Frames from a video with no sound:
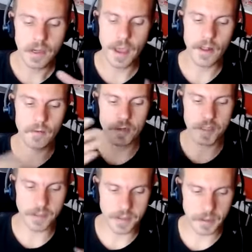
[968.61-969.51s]
calibrate
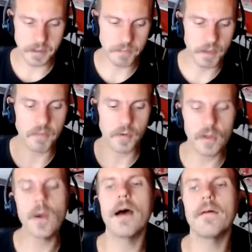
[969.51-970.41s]
to the types of people
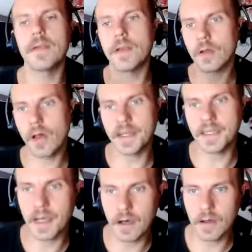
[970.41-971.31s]
you have in your
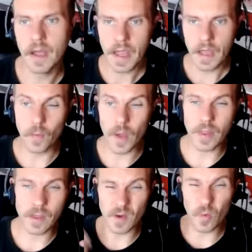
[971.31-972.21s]
clientele and the way
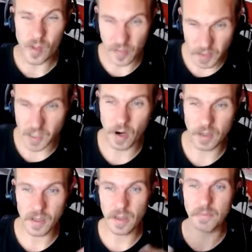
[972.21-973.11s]
that you want them to
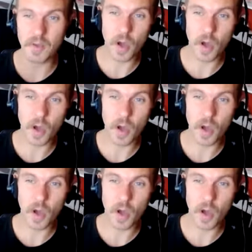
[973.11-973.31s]
talk to them,